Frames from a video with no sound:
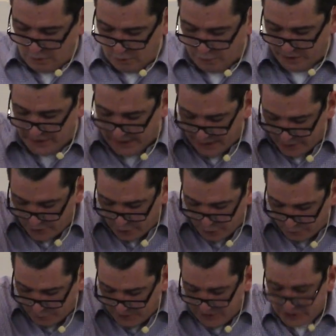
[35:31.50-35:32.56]
We can't know
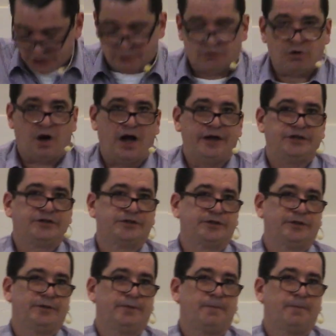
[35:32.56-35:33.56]
the peace of Christ